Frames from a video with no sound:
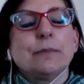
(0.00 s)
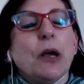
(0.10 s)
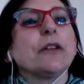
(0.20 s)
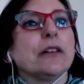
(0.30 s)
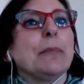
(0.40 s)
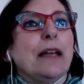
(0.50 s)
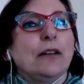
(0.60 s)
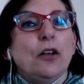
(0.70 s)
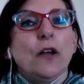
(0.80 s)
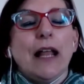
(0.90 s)
spoken about
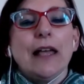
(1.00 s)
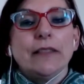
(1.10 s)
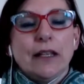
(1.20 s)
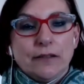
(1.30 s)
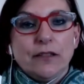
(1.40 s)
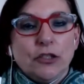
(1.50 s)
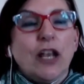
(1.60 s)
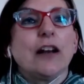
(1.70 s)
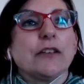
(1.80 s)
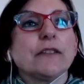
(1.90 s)
a lot and that's the
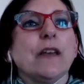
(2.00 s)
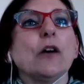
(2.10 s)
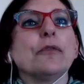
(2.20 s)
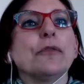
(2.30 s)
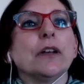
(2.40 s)
shadow self